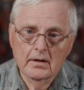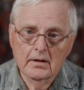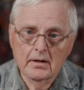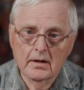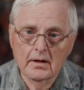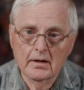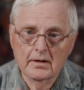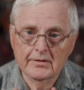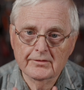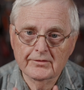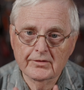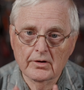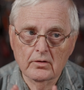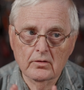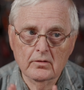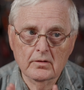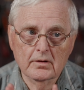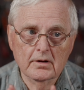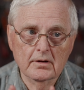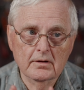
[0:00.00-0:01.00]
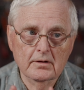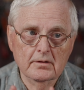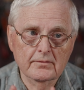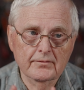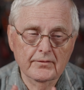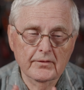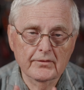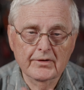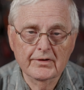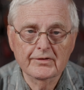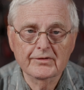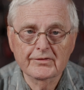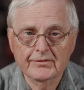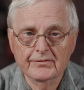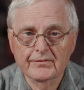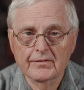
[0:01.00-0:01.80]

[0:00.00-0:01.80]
This